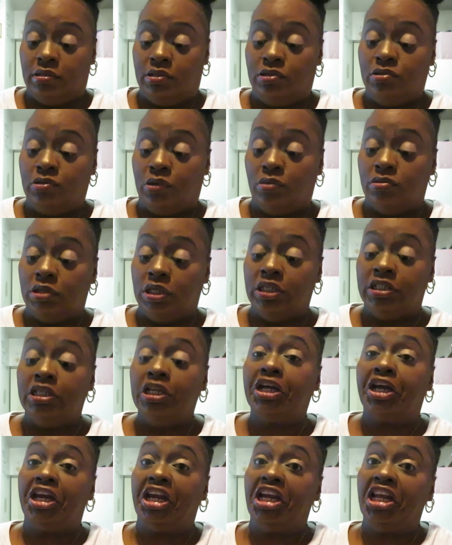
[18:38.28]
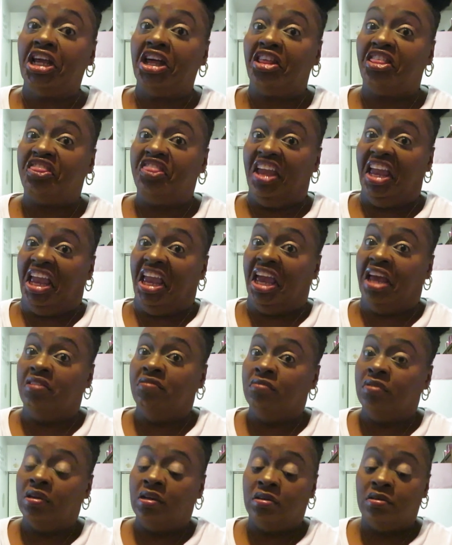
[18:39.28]
You know, it's looking a little
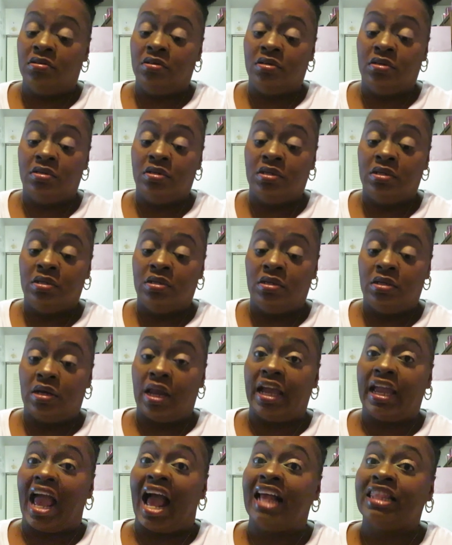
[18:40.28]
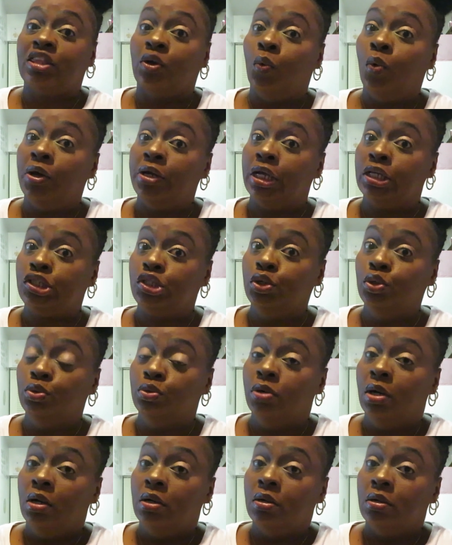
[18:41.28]
thin. Like after one or
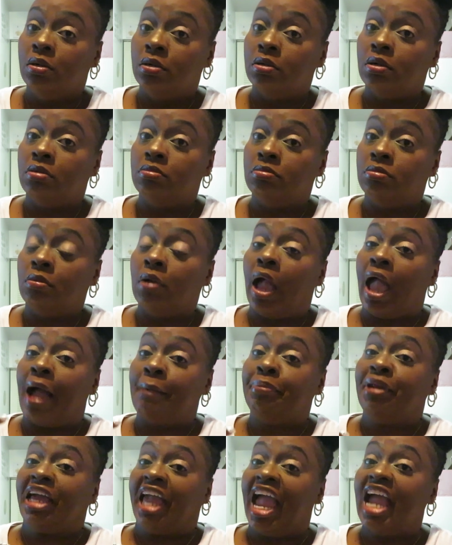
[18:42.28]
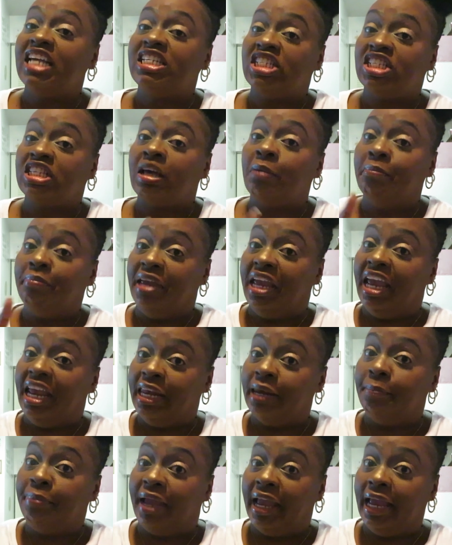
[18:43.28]
two applications, I'm gonna be
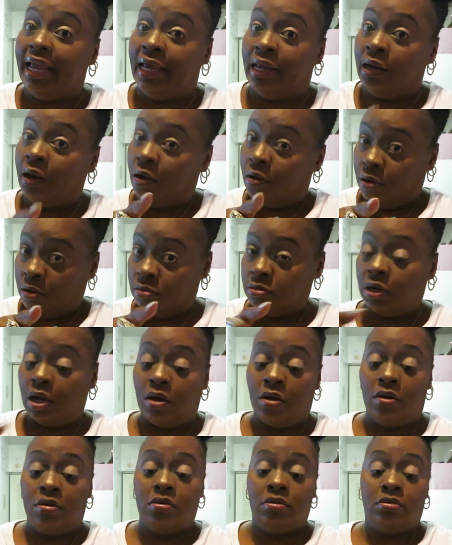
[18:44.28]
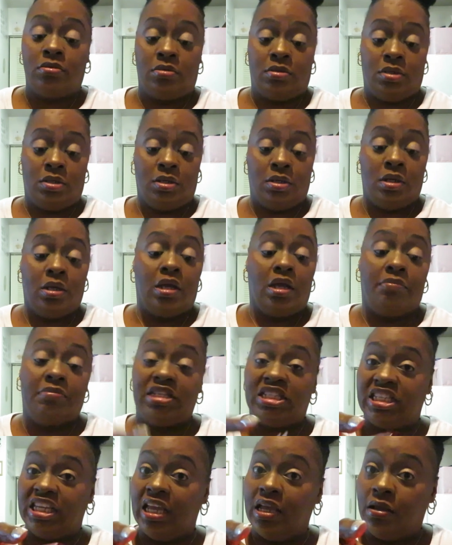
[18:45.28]
hitting the pan. I don't know. Let
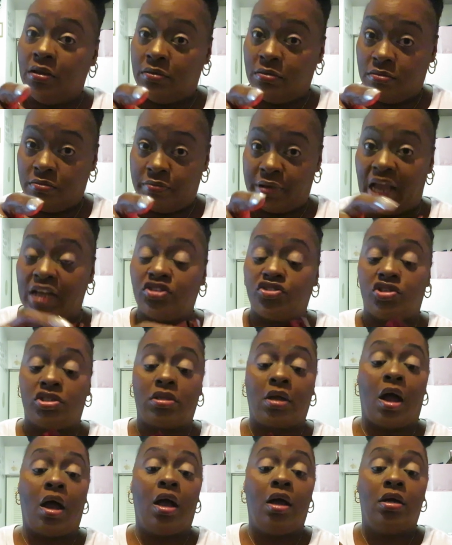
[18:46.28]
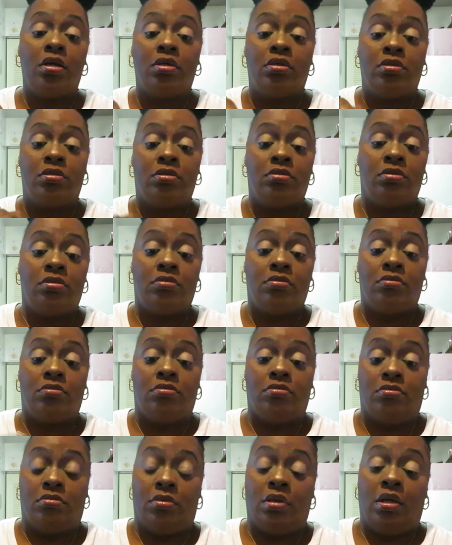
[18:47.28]
me see, Patrick Starr.
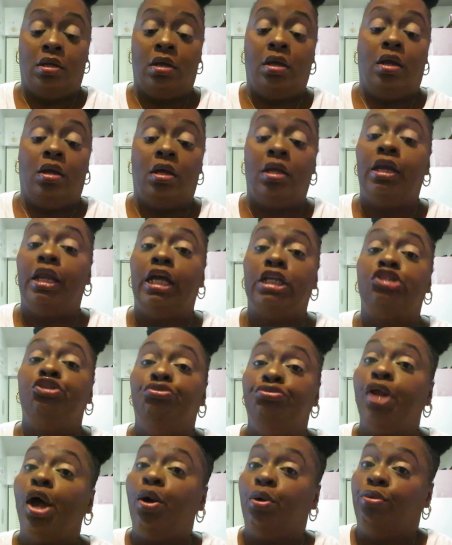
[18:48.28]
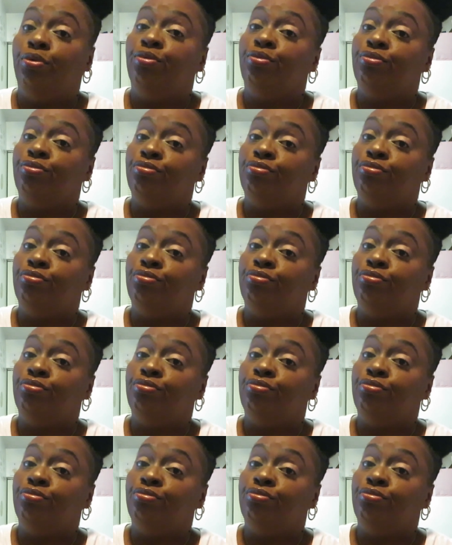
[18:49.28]
I'll let you know.